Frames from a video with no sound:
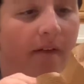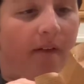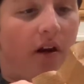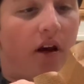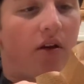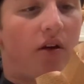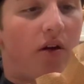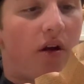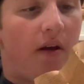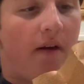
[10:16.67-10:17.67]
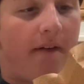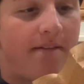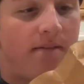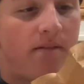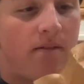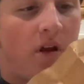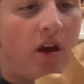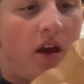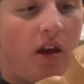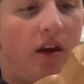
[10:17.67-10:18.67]
another,
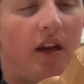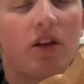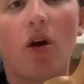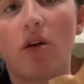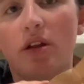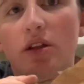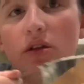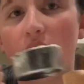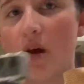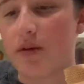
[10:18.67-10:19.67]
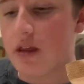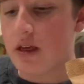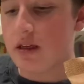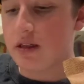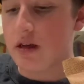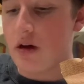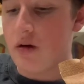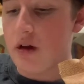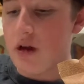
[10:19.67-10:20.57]
you need a total of 2 cups of this. So